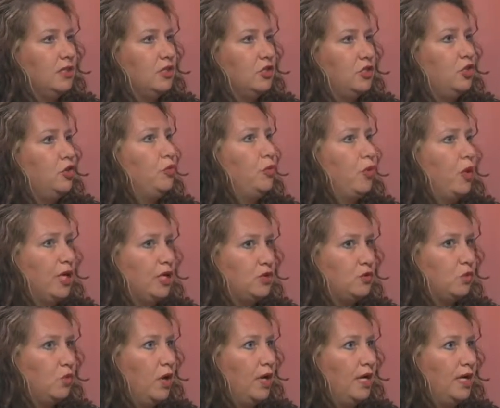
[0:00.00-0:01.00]
2 points.
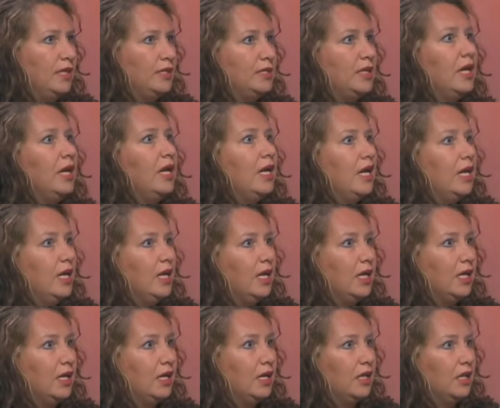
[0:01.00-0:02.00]
One is
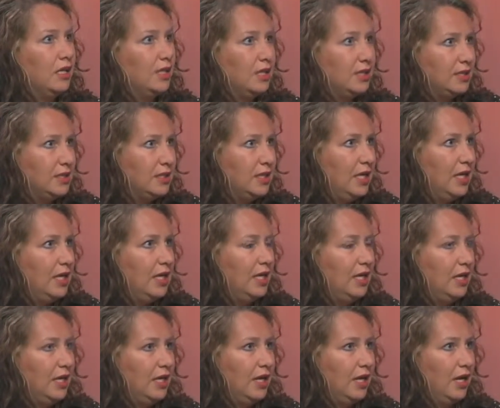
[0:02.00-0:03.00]
he'll
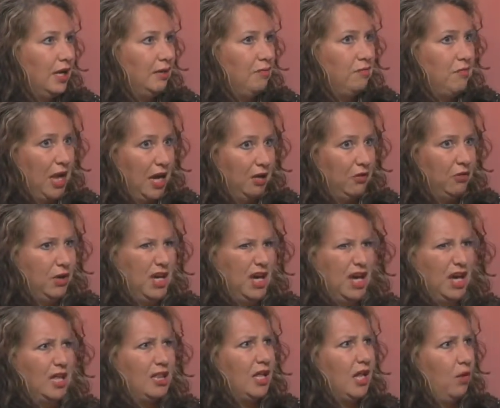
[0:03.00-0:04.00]
see Meg
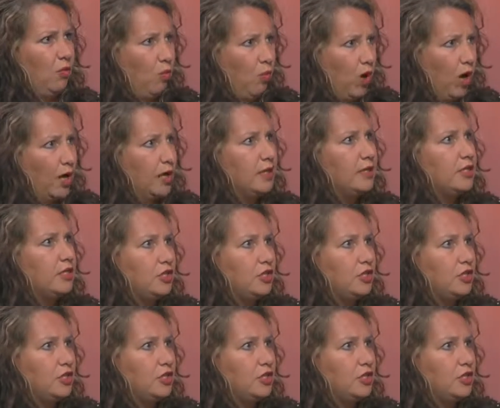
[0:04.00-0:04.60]
reading and then want